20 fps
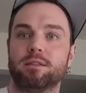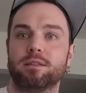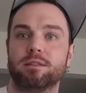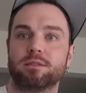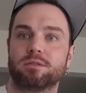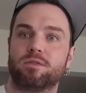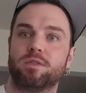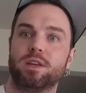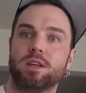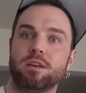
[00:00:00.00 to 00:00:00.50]

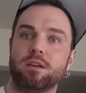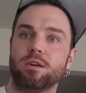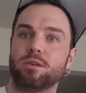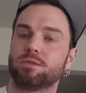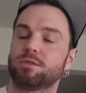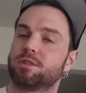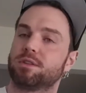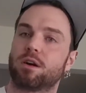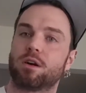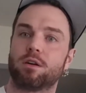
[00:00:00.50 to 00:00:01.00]
these
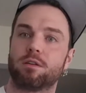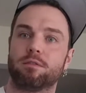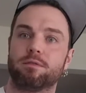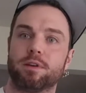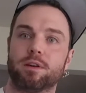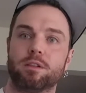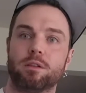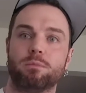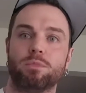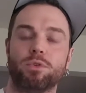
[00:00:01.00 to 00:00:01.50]
videos are
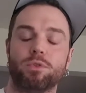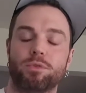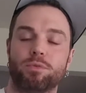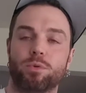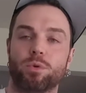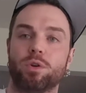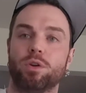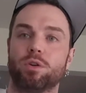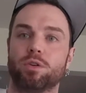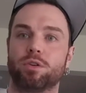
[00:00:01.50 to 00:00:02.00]
available
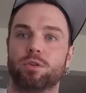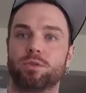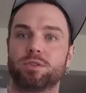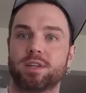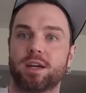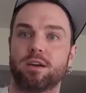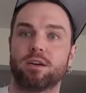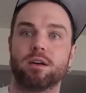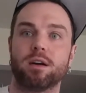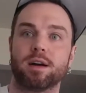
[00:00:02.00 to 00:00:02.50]
through your
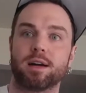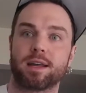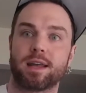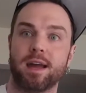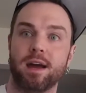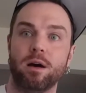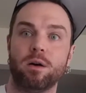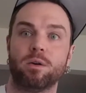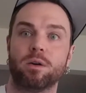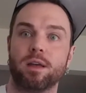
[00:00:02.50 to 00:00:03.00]
doTERRA
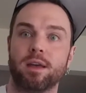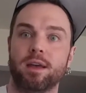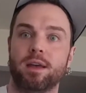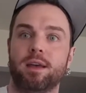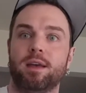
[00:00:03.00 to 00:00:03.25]
account,